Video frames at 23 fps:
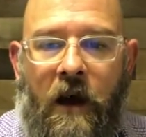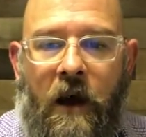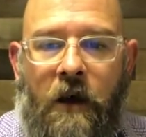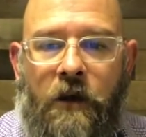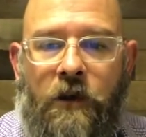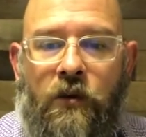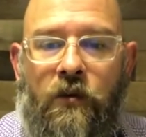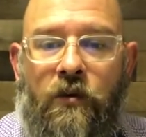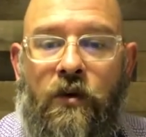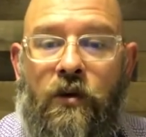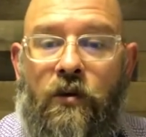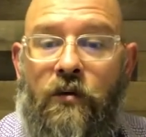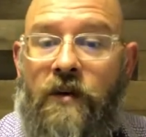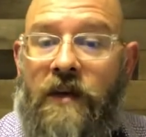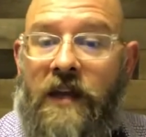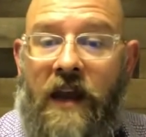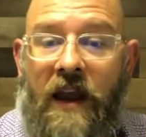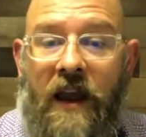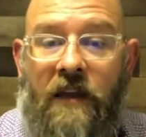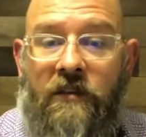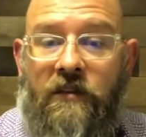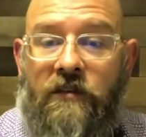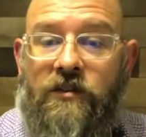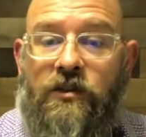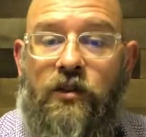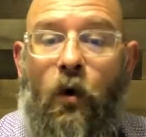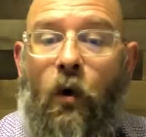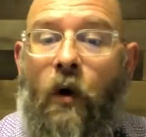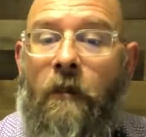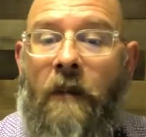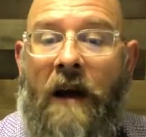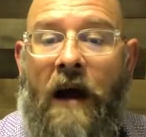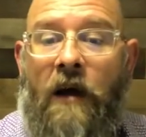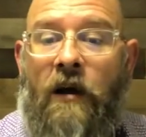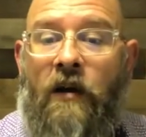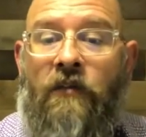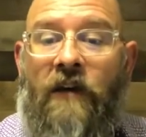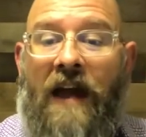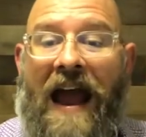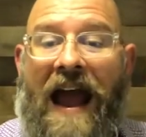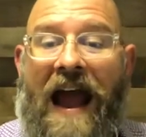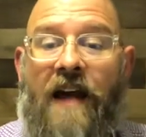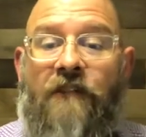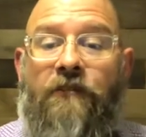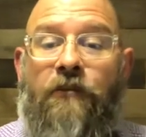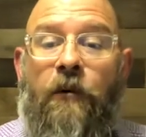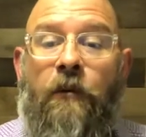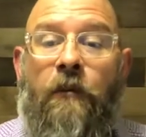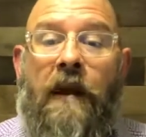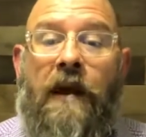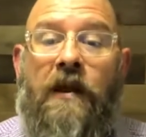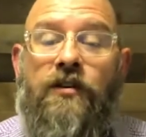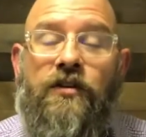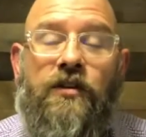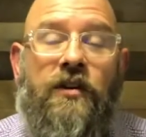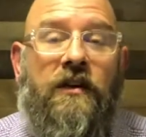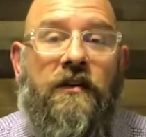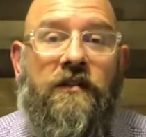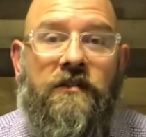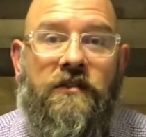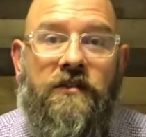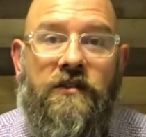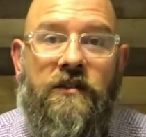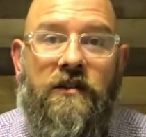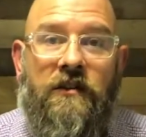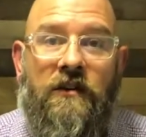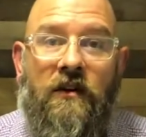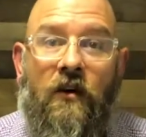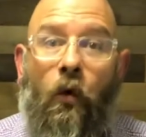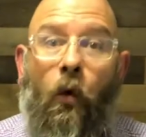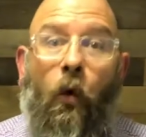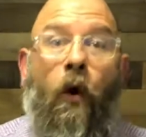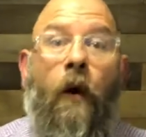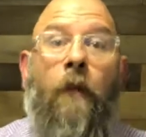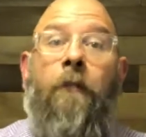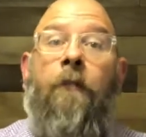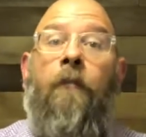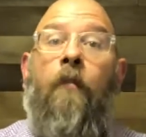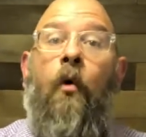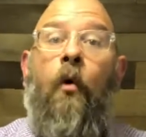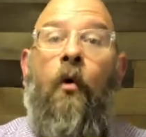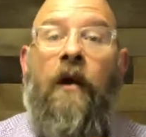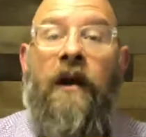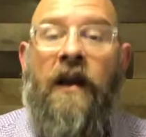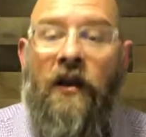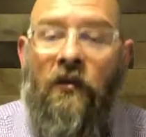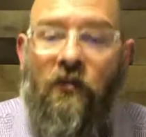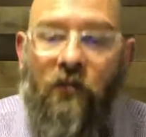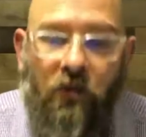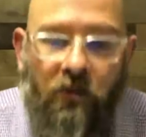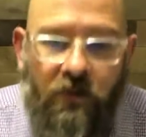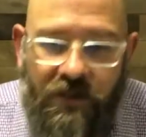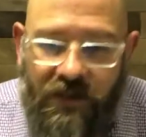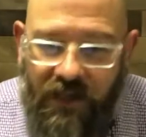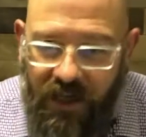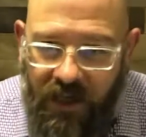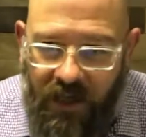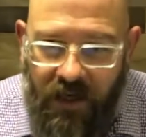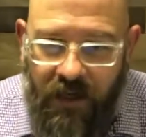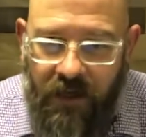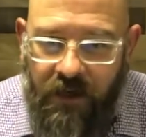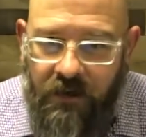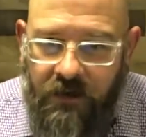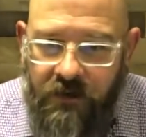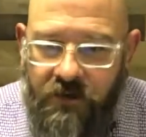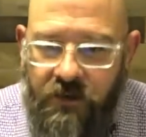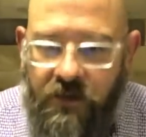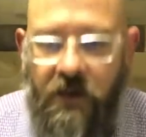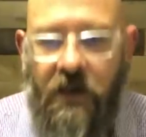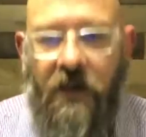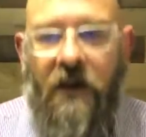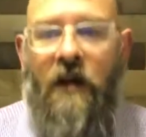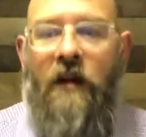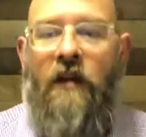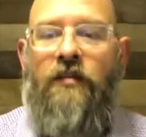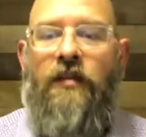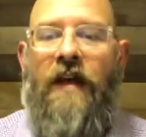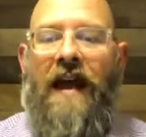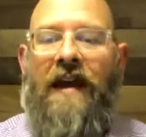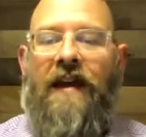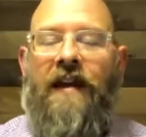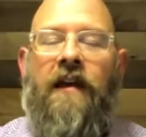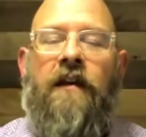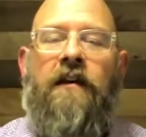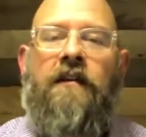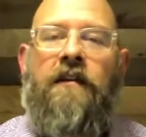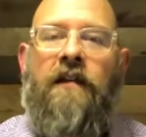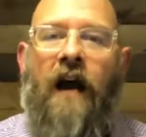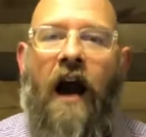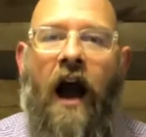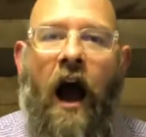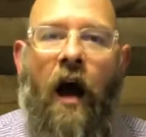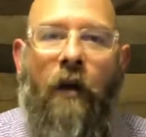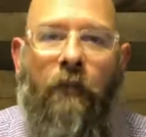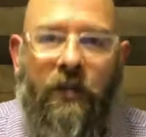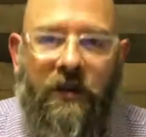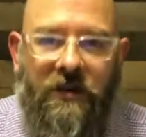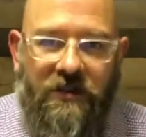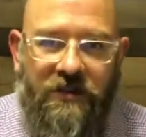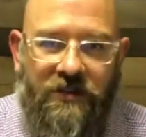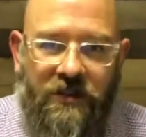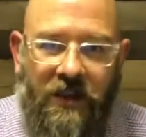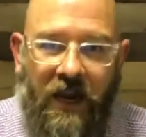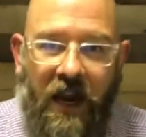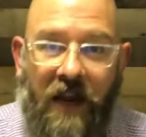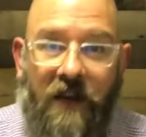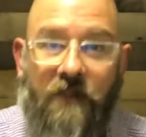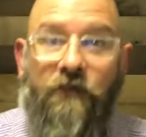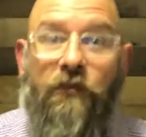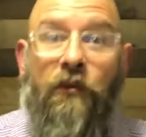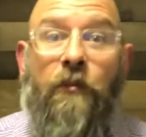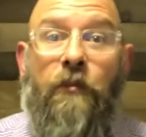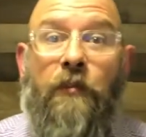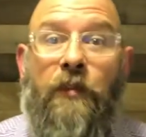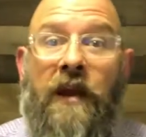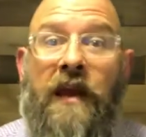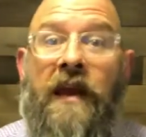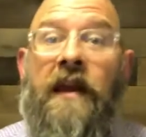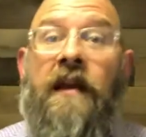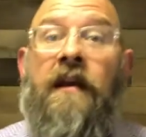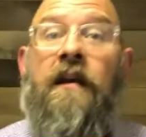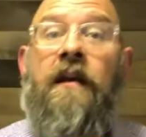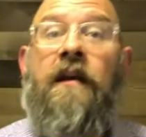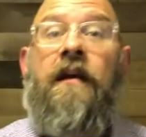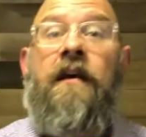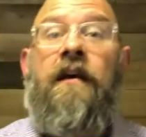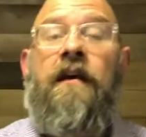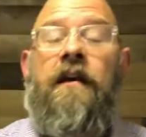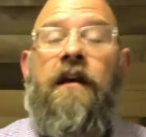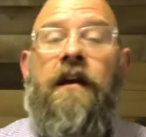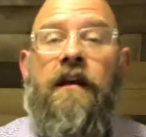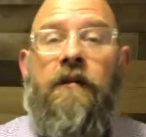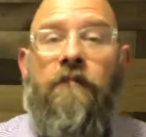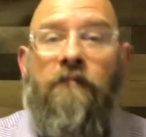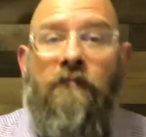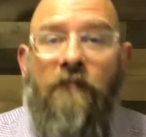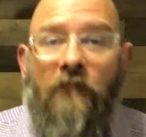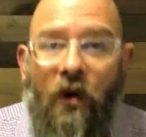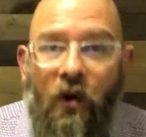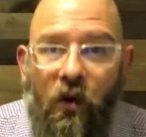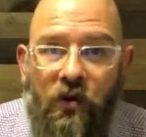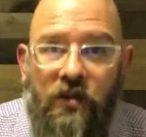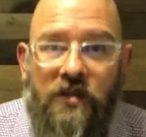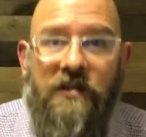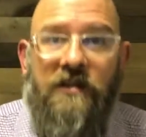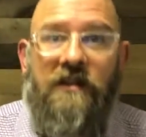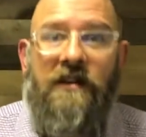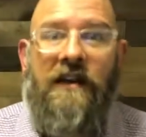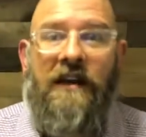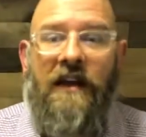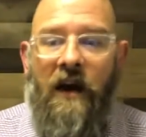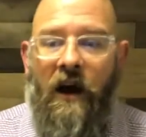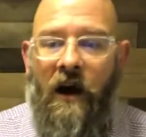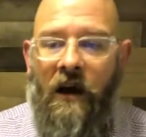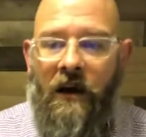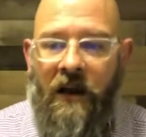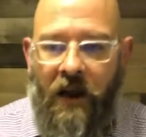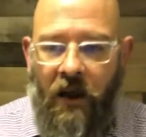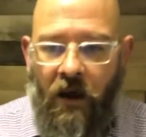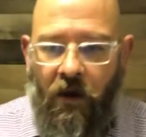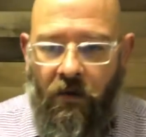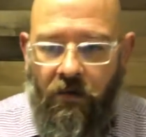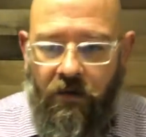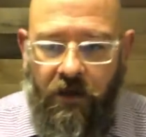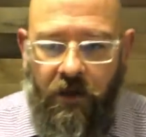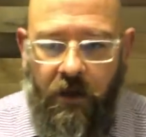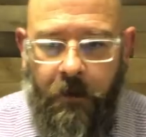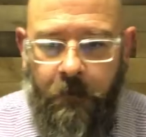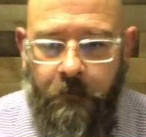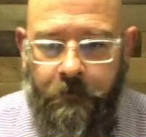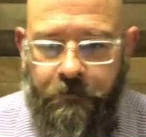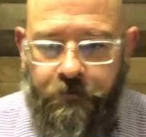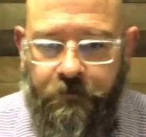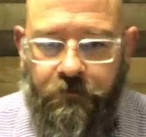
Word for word: You can't, there's no amount of affirmations or morning routines that can compensate for being emotionally unhealthy.